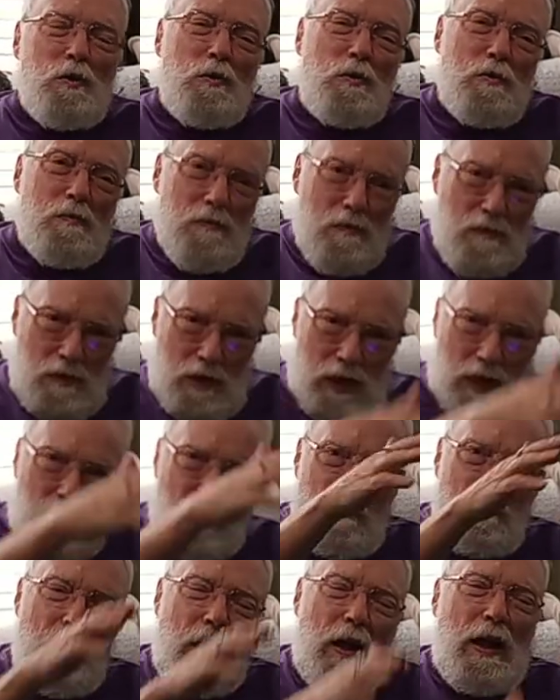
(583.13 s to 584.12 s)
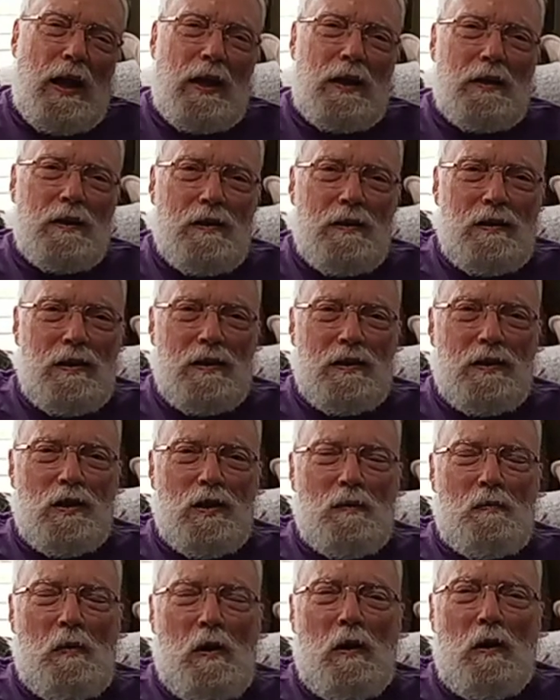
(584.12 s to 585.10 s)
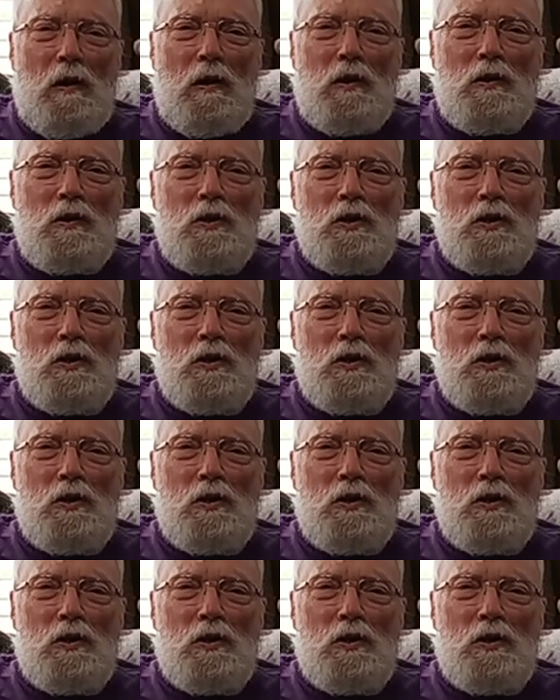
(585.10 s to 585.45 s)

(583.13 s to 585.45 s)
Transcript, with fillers: You take them back to the barn.